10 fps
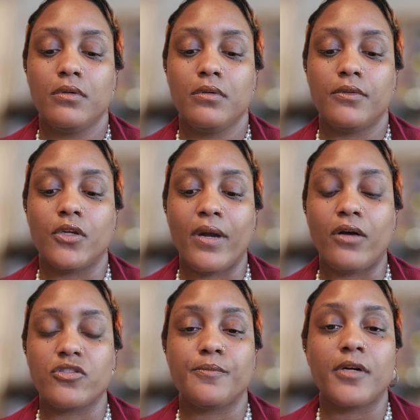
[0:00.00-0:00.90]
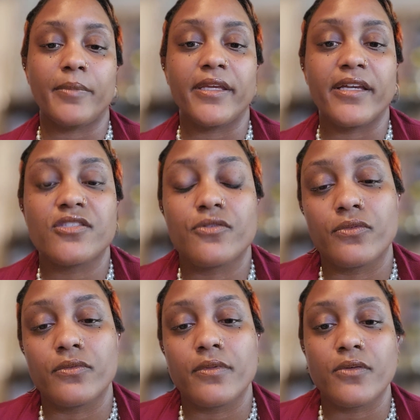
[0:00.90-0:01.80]
know how to properly
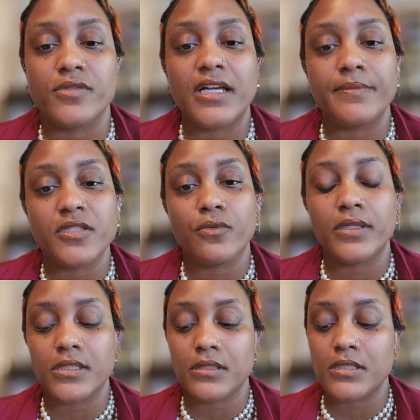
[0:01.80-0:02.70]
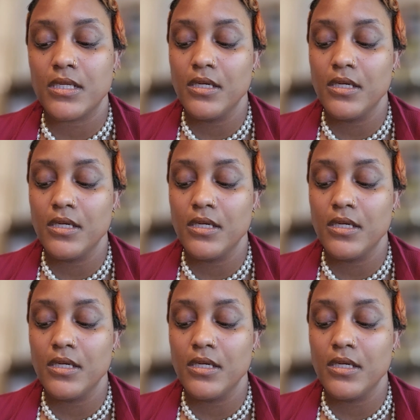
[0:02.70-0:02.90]
answer those types of questions.